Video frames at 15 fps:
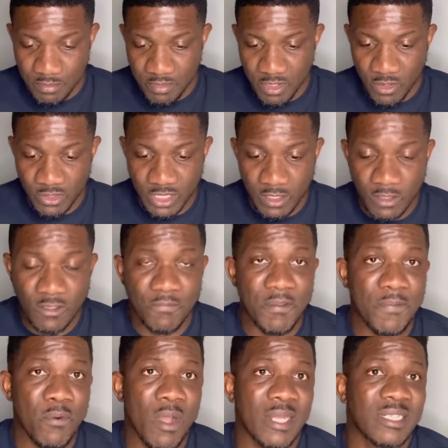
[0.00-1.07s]
because a lot of
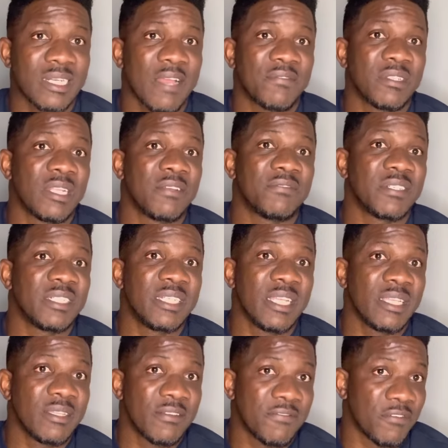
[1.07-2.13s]
people are traveling every
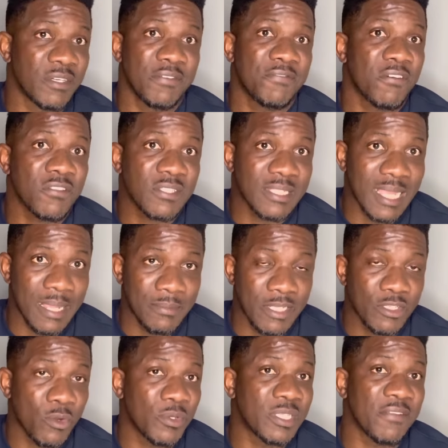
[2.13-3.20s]
day for the first time.
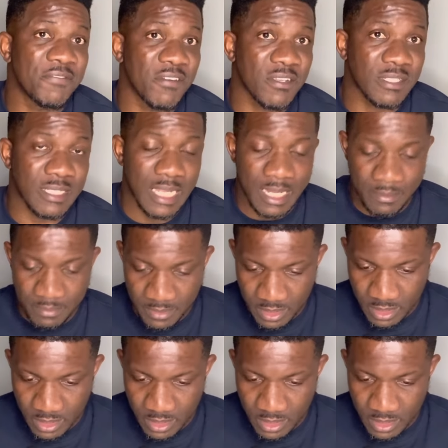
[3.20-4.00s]
There's always a first time.